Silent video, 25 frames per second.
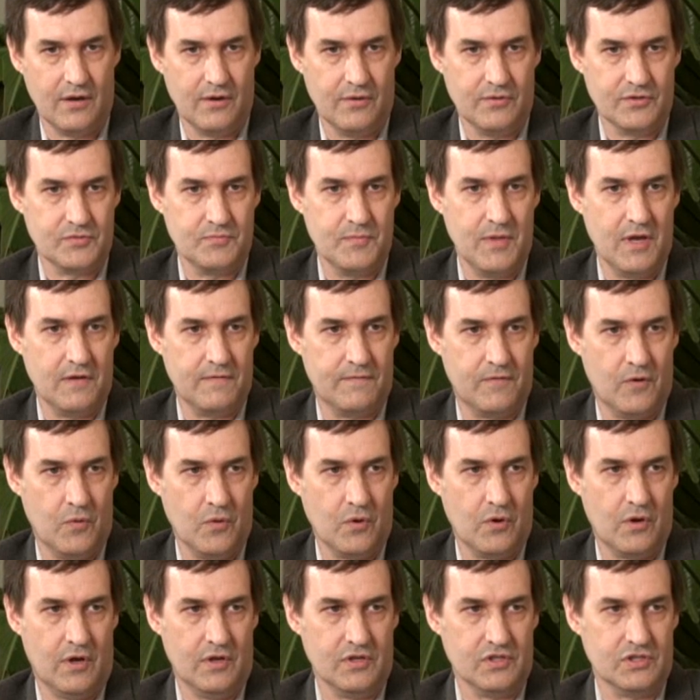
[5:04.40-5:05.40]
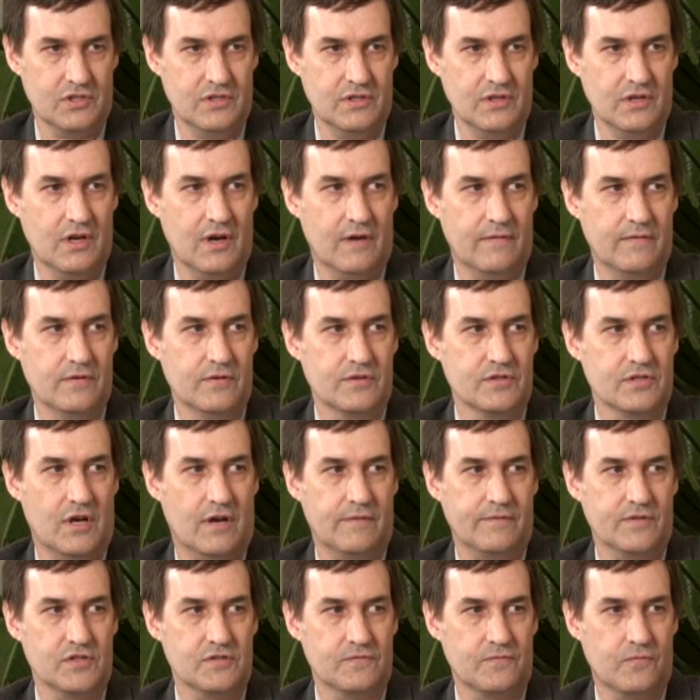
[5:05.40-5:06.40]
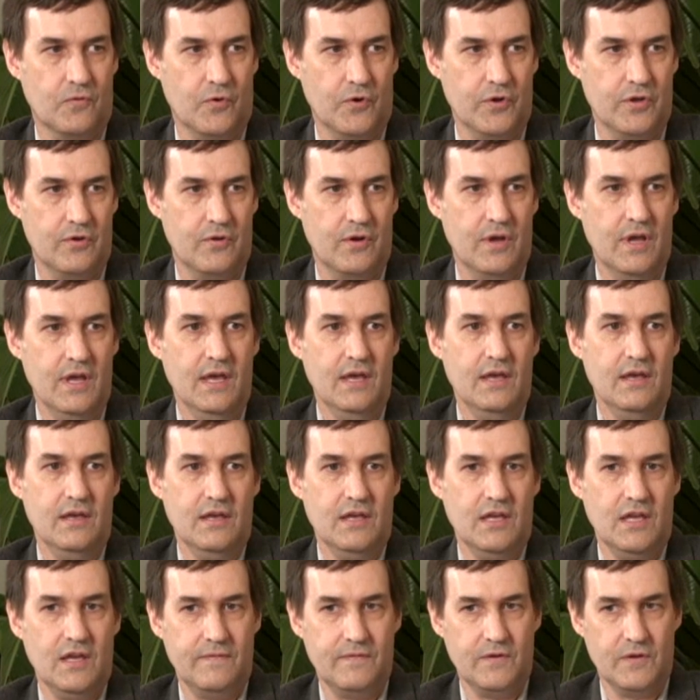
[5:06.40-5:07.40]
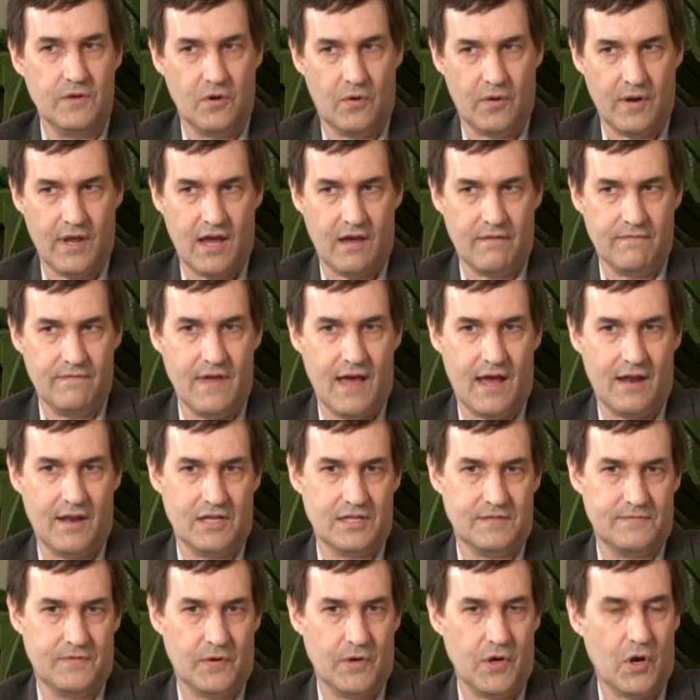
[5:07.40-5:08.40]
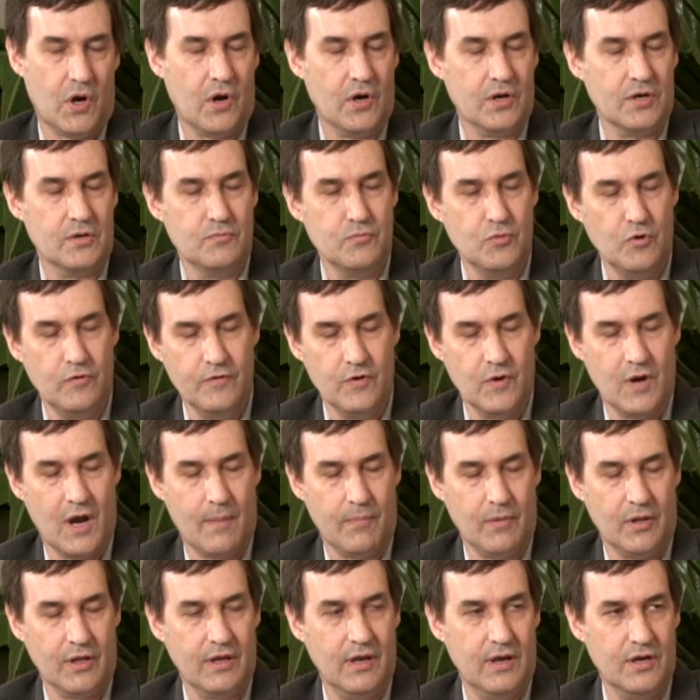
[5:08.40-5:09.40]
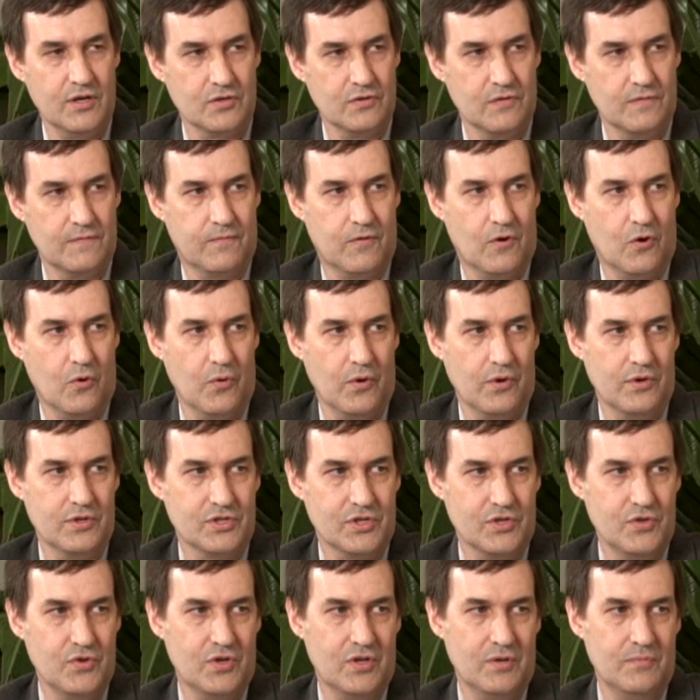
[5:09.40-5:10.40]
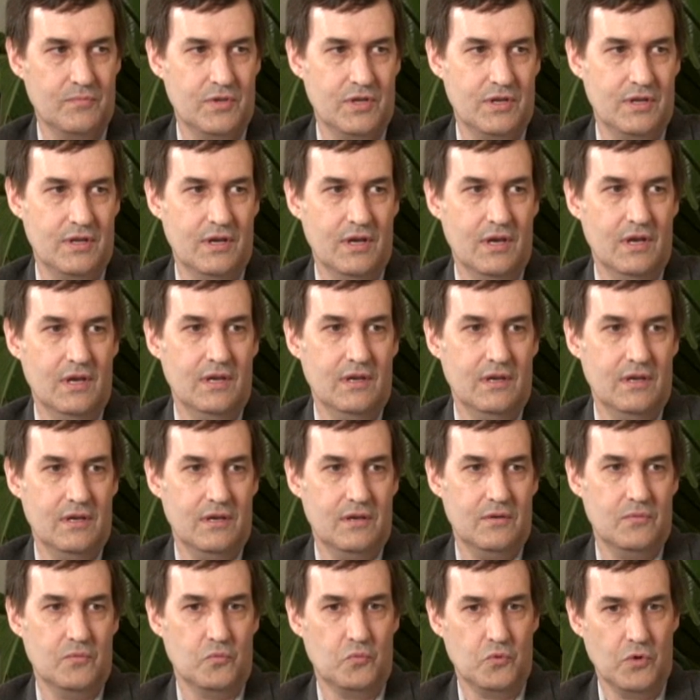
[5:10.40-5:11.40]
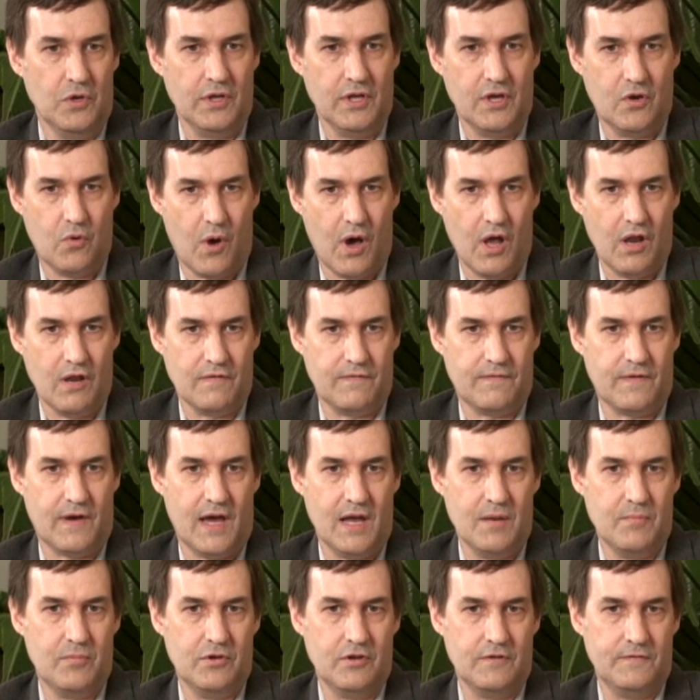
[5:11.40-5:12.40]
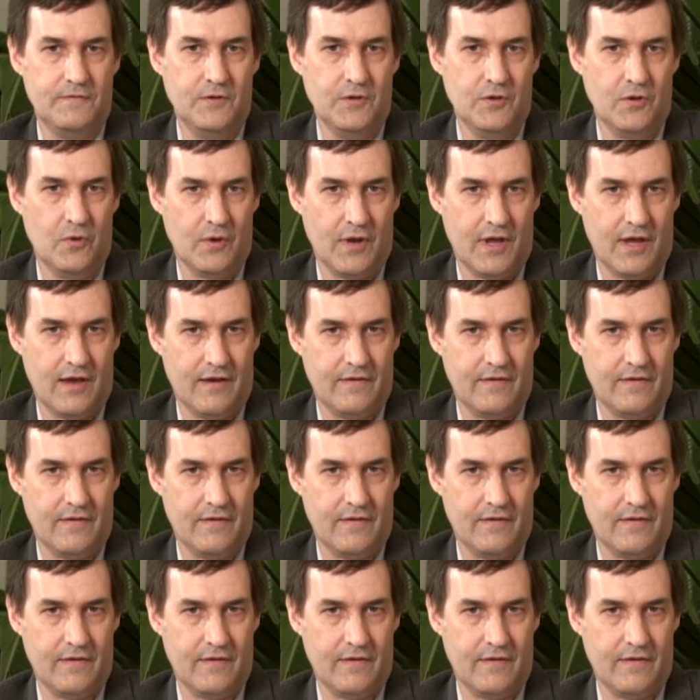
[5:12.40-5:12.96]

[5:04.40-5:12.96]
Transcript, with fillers: letters, make phone calls to the governor's office for you. If you don't have that, it's very hard to move your application forward. So you can be really qualified, but if you don't